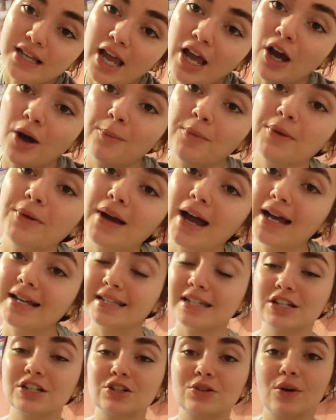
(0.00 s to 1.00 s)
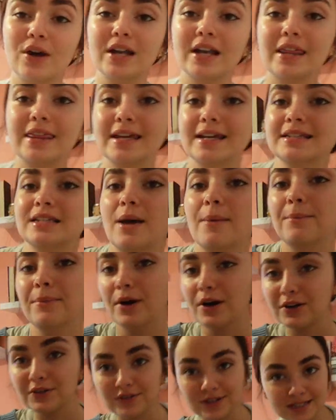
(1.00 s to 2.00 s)
I hope you guys enjoyed this
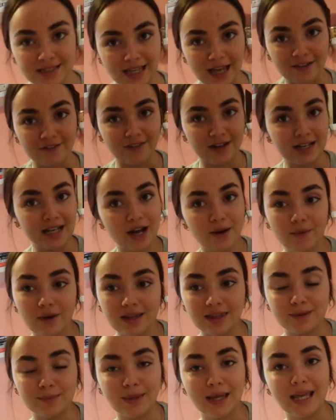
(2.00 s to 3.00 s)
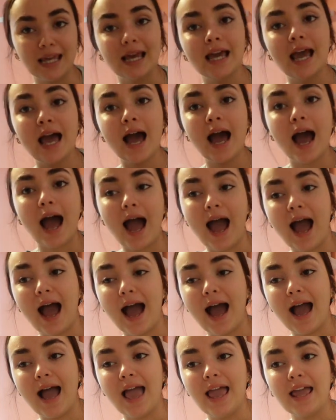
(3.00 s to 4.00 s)
book reset video with me.
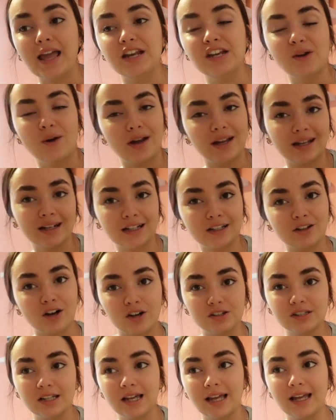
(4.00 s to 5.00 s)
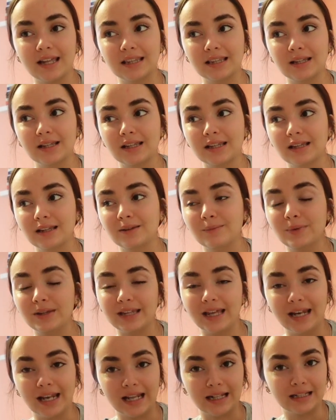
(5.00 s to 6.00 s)
I know I kind of called it in the
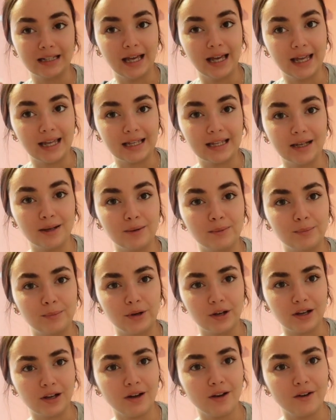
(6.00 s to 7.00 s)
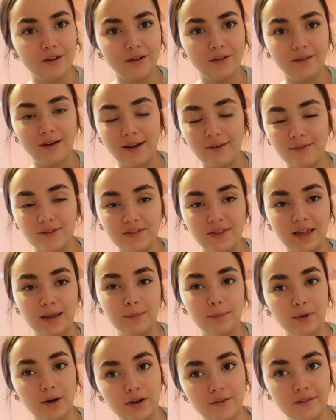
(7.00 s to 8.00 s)
beginning everything
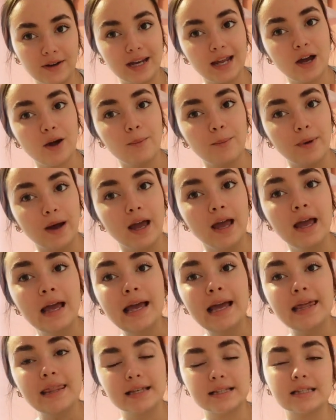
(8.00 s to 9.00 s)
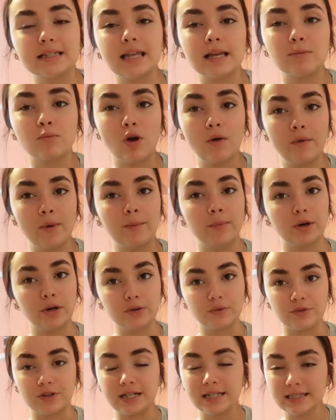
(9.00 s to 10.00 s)
book video, but this is more of a
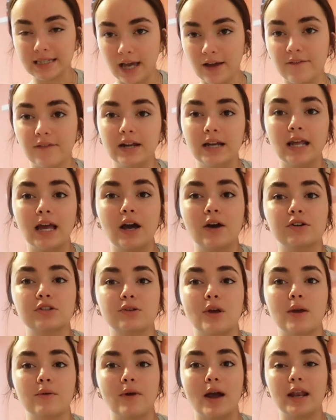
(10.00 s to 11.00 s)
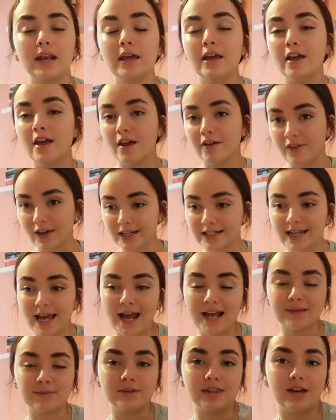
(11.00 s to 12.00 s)
book reset video. So I read
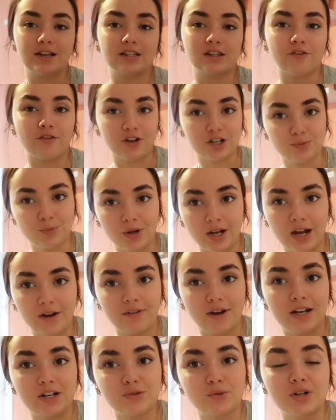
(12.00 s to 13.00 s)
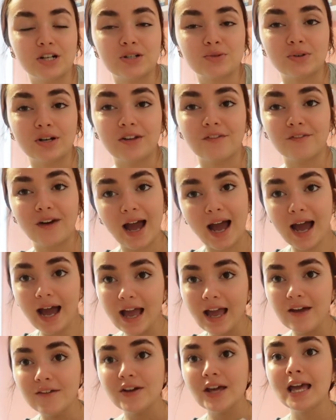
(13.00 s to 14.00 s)
Phantasma. That was the first book I read in
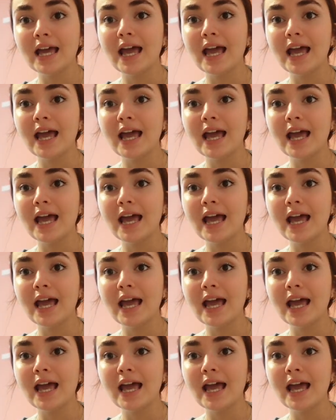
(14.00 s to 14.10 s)
2025.